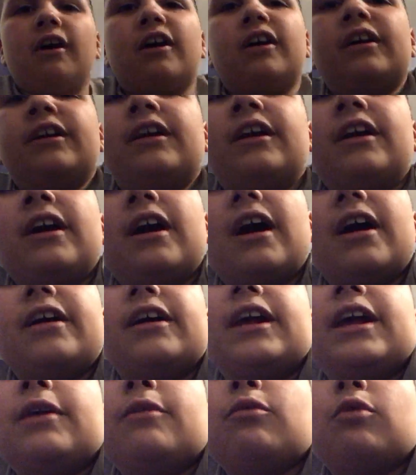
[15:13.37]
card,
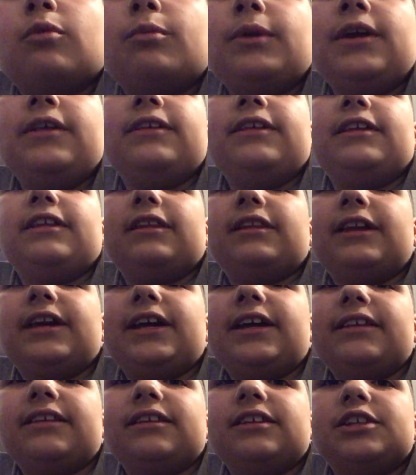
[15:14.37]
it will be in the
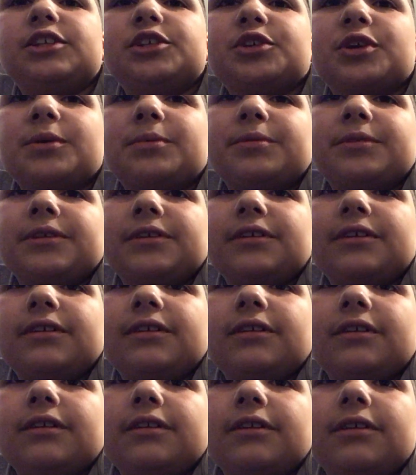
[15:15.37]
link in the
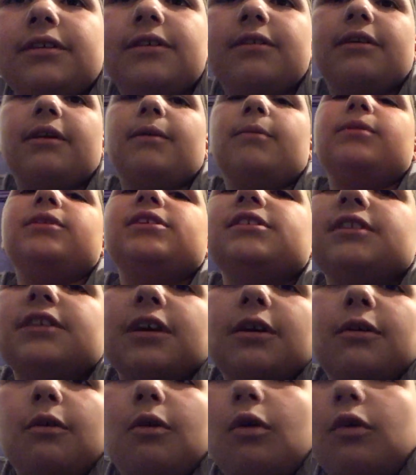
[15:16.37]
description you know, I'm just
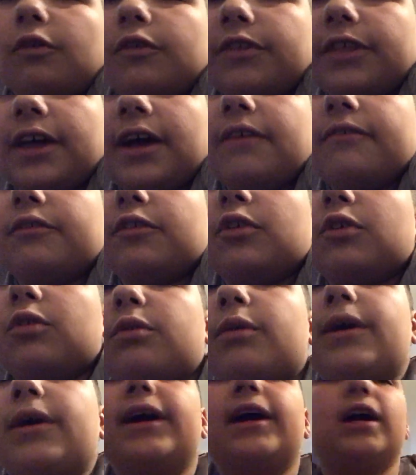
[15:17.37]
going to go over that
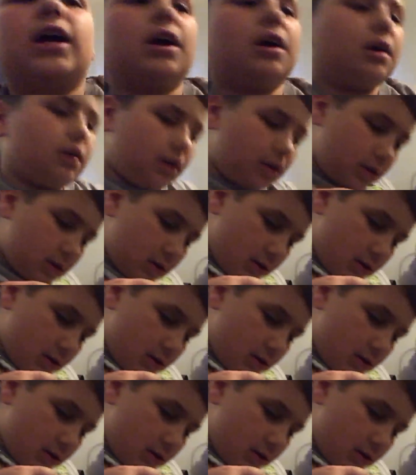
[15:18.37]
real quick